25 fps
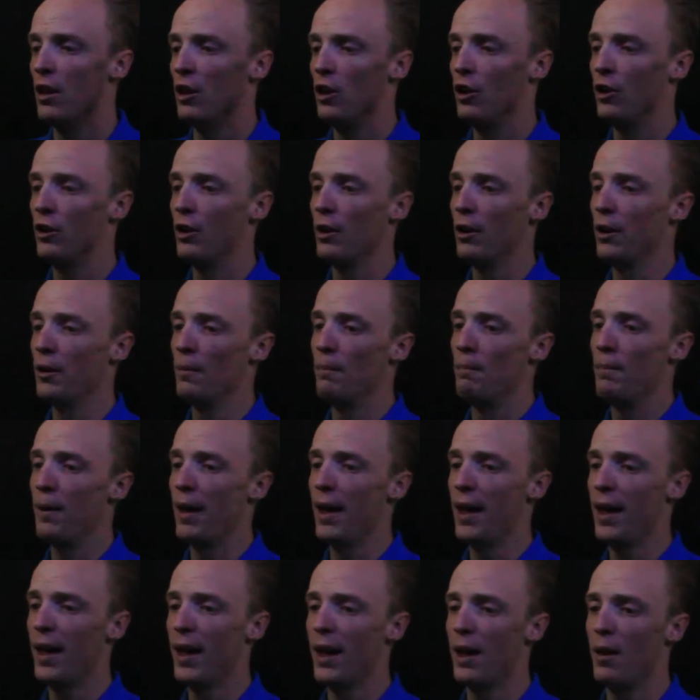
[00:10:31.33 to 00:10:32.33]
You can
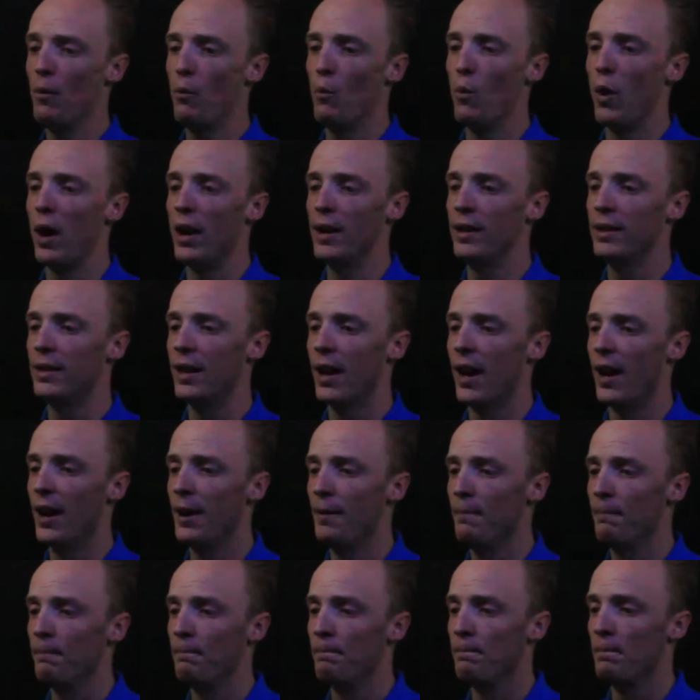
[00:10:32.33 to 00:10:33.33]
compare one
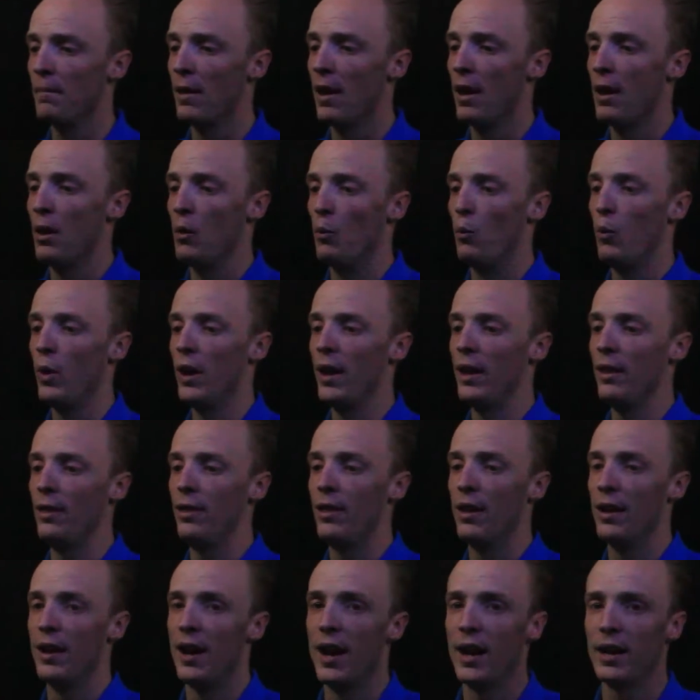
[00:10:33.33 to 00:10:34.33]
day
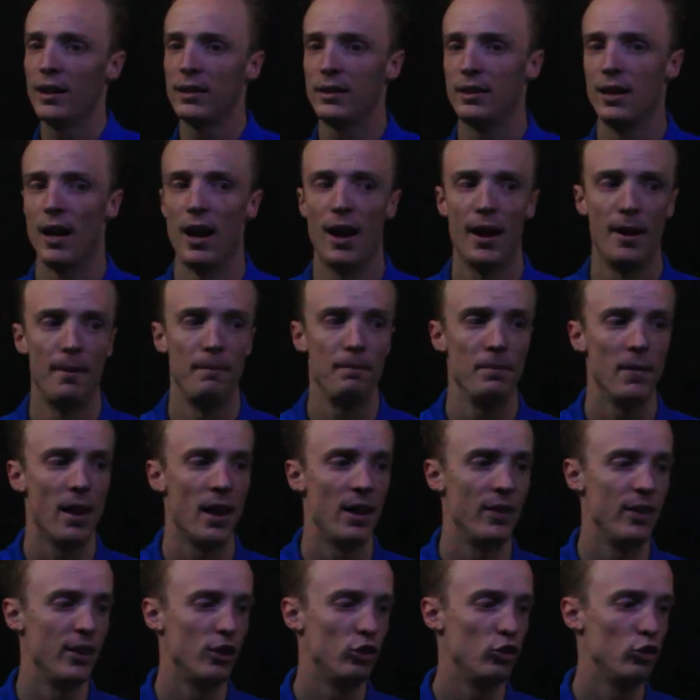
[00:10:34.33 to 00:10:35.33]
with the next day,
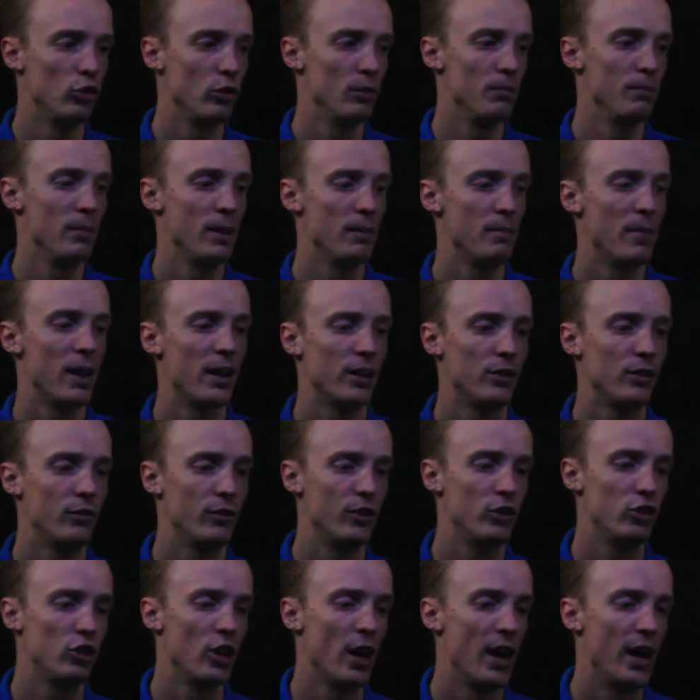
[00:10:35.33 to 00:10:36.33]
and there shouldn't be much of
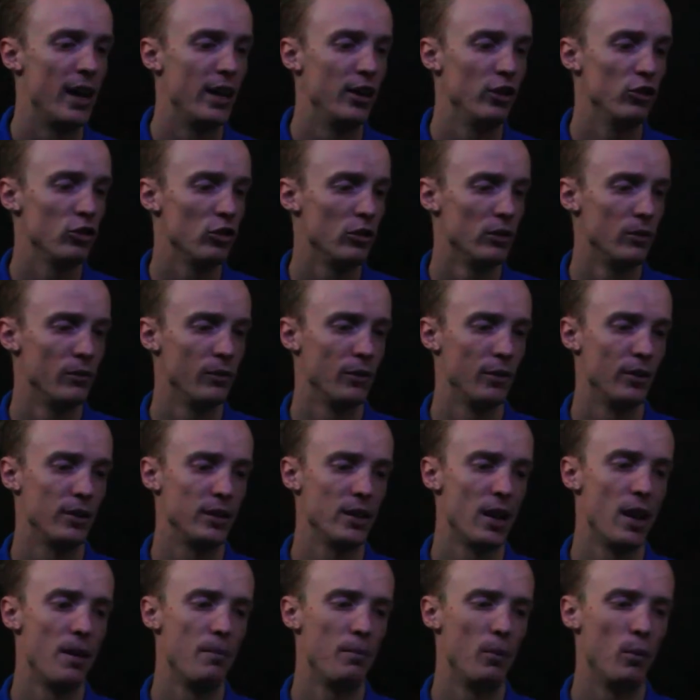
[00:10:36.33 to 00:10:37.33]
a change. For
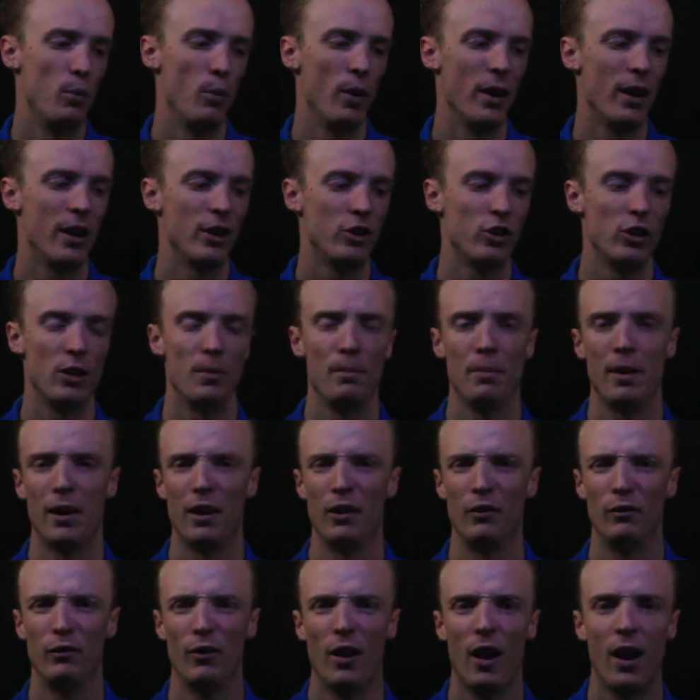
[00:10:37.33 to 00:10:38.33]
example, we're actually
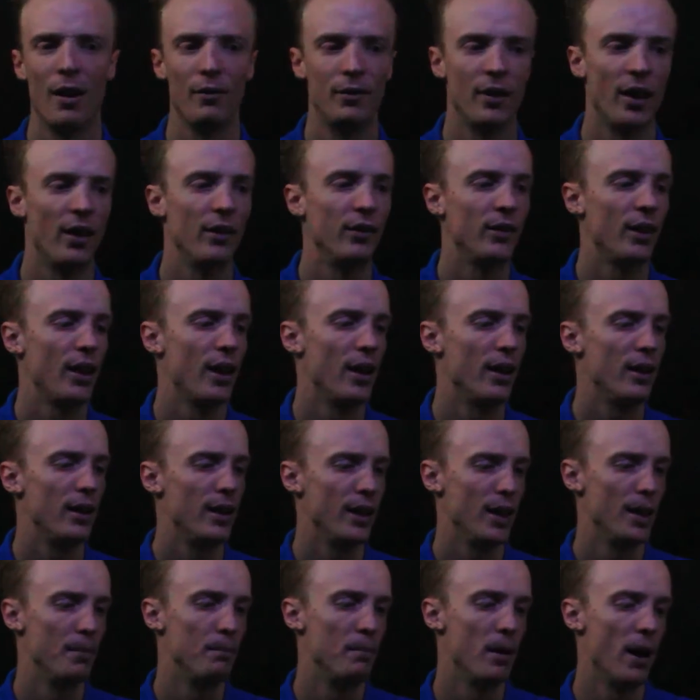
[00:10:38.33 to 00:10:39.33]
comparing five days ahead
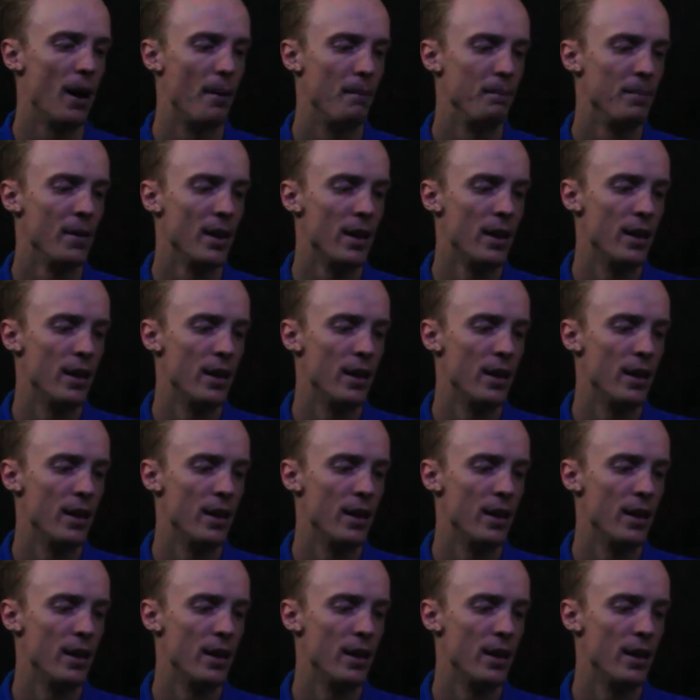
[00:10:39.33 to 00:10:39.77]
here, but